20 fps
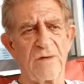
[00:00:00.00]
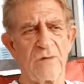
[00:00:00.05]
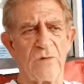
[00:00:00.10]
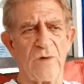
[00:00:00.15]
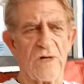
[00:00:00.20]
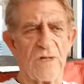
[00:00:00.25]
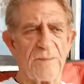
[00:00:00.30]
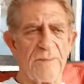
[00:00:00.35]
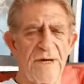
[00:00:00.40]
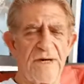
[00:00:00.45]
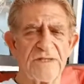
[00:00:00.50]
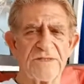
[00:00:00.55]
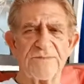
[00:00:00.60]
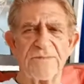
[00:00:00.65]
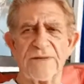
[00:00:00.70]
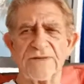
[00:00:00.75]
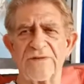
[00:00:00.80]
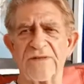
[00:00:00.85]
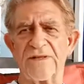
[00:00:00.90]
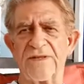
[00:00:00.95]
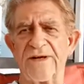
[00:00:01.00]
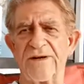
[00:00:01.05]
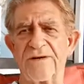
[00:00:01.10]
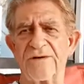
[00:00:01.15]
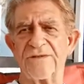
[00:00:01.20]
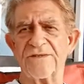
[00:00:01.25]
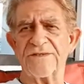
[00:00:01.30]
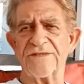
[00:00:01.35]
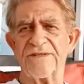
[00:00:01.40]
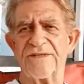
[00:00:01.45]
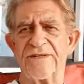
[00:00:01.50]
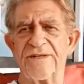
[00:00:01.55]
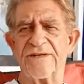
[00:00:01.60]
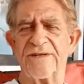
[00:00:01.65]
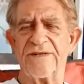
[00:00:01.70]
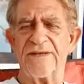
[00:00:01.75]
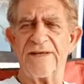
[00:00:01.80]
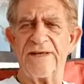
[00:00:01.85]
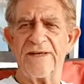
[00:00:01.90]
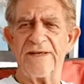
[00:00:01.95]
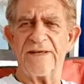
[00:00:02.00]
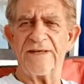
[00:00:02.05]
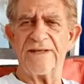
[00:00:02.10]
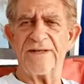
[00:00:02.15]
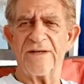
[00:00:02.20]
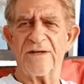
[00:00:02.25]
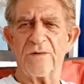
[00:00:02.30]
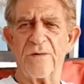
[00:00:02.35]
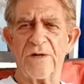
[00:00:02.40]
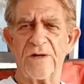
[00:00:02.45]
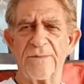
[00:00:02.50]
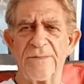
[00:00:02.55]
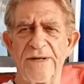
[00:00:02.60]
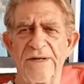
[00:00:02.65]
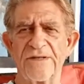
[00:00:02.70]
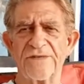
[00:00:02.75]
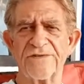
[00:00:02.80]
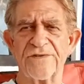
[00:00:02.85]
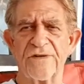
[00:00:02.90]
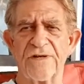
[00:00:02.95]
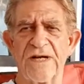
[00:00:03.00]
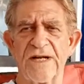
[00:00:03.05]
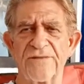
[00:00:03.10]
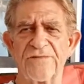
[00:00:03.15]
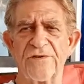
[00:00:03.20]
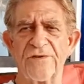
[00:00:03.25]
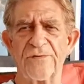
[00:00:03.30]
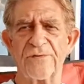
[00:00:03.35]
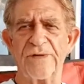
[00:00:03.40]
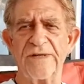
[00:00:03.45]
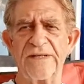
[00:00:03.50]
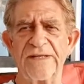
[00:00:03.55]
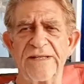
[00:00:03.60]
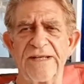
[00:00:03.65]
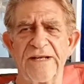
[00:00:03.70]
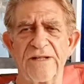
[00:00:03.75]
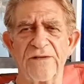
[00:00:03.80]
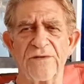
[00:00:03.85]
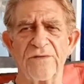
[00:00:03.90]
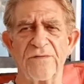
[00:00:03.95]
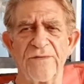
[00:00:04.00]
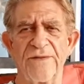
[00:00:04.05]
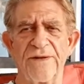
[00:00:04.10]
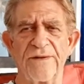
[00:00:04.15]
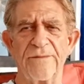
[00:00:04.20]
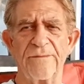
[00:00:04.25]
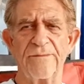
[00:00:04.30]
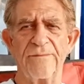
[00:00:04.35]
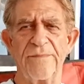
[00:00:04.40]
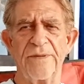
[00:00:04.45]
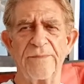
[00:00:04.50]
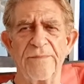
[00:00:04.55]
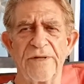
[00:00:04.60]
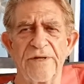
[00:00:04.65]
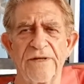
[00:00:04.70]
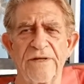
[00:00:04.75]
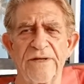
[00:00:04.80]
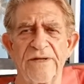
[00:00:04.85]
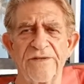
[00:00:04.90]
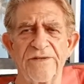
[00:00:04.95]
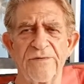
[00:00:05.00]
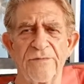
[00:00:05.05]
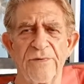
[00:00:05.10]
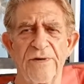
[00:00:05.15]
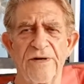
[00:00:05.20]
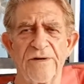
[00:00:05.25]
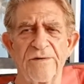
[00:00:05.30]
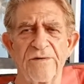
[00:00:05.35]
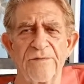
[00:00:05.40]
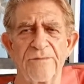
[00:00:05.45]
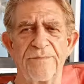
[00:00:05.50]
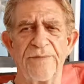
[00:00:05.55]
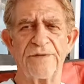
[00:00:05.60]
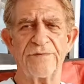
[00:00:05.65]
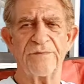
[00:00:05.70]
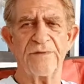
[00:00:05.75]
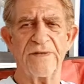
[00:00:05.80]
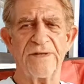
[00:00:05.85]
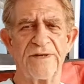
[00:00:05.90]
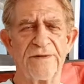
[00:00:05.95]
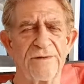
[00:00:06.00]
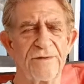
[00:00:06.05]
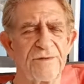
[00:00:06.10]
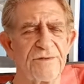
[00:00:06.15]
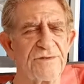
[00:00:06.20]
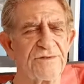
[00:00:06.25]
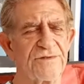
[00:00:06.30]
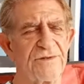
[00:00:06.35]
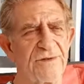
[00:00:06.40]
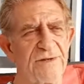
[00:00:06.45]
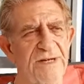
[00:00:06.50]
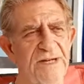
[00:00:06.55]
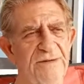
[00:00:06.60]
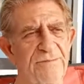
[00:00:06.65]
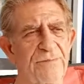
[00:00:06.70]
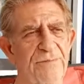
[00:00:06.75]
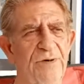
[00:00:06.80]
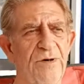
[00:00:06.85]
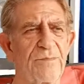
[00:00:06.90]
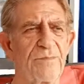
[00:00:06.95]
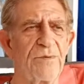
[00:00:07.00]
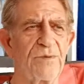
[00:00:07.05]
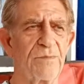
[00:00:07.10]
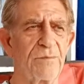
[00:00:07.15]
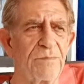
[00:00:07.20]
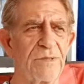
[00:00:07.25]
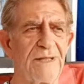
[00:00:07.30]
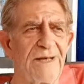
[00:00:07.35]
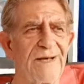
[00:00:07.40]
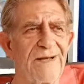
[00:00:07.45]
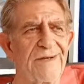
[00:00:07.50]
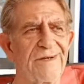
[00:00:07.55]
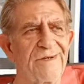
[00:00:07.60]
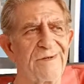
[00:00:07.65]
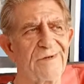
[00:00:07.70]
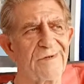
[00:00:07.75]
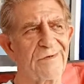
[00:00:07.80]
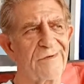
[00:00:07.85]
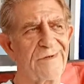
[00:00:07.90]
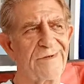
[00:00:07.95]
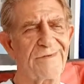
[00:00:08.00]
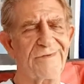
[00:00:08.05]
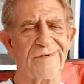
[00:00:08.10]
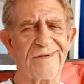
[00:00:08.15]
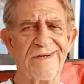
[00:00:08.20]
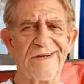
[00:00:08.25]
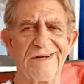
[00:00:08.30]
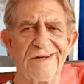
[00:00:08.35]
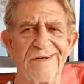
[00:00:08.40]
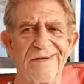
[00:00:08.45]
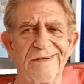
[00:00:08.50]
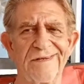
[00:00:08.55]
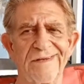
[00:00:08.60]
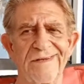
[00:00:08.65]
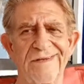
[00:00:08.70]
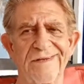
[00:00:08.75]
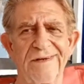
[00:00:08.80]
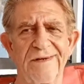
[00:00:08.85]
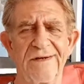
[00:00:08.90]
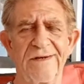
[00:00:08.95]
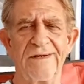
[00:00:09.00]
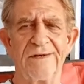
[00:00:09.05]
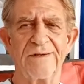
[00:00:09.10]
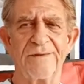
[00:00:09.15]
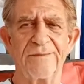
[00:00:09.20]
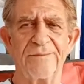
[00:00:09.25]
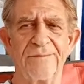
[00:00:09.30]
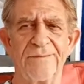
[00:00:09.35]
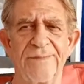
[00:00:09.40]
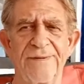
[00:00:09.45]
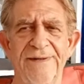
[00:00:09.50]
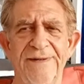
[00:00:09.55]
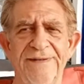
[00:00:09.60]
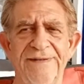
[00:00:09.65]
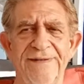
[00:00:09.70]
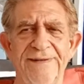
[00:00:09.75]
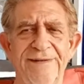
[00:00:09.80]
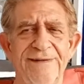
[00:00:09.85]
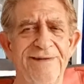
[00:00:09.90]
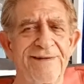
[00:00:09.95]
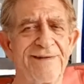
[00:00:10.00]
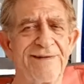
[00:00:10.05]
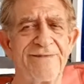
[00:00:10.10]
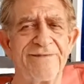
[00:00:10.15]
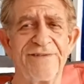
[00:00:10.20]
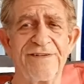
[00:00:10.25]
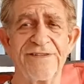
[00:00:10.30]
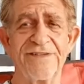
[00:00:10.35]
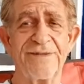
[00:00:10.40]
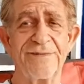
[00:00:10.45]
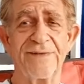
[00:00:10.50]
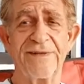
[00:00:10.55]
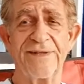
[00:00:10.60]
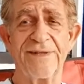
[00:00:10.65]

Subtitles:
Guacamayos, petroleros, and guacamayos are kind of green-yellow. They mimic Dorado. Petroleros are kind of purple, black, and green. They're kind of ugly, but the fish seem to